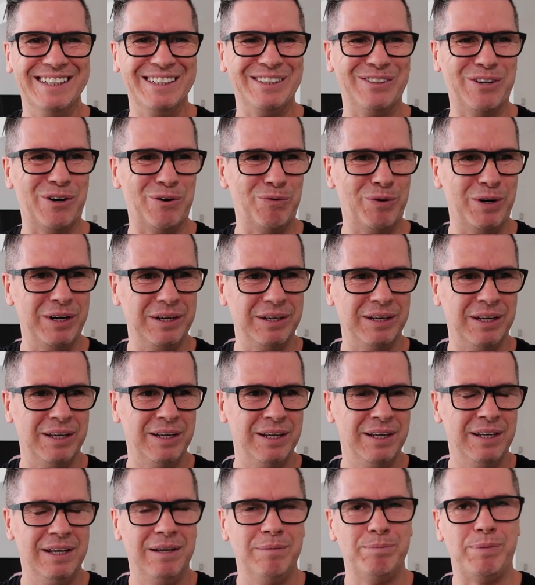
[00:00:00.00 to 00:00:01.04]
not one.
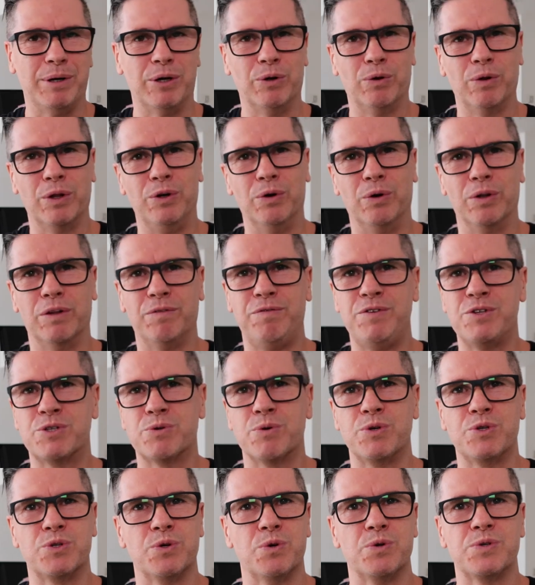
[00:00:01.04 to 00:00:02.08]
But all in all, the Pfister
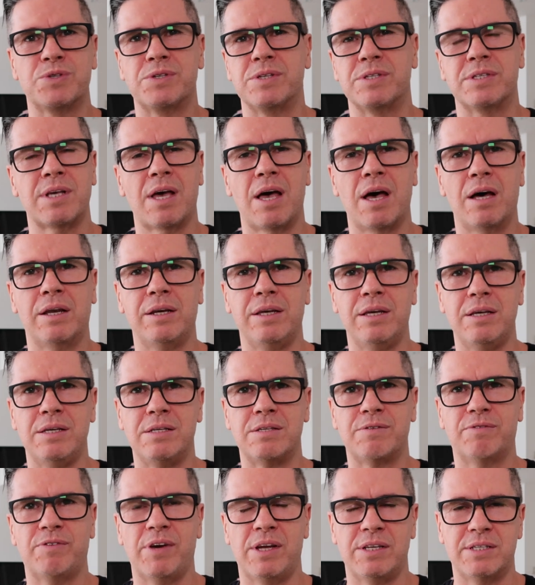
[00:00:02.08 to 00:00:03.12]
exhaust, the sound
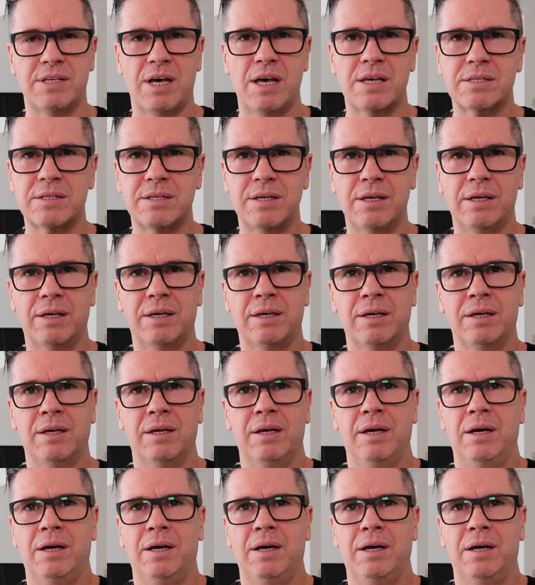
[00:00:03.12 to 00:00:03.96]
is fantastic.